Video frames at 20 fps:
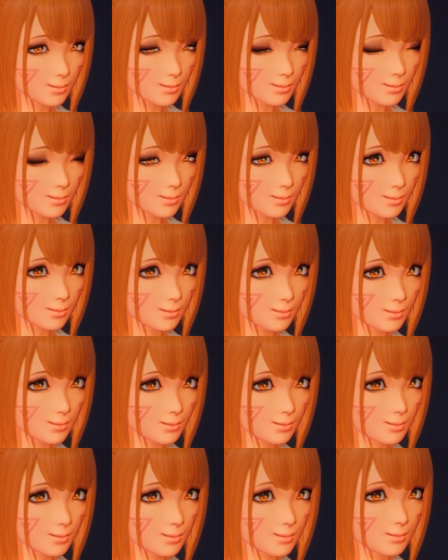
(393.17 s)

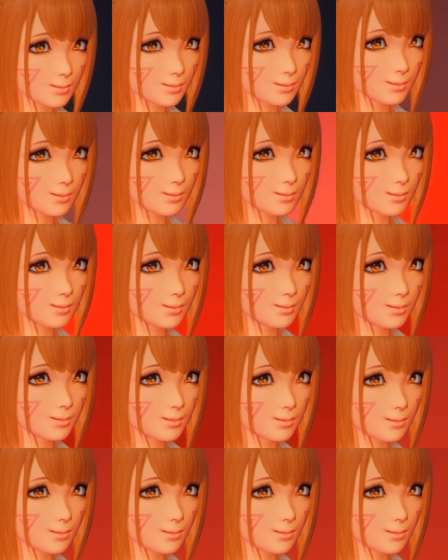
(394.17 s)
(no one is talking)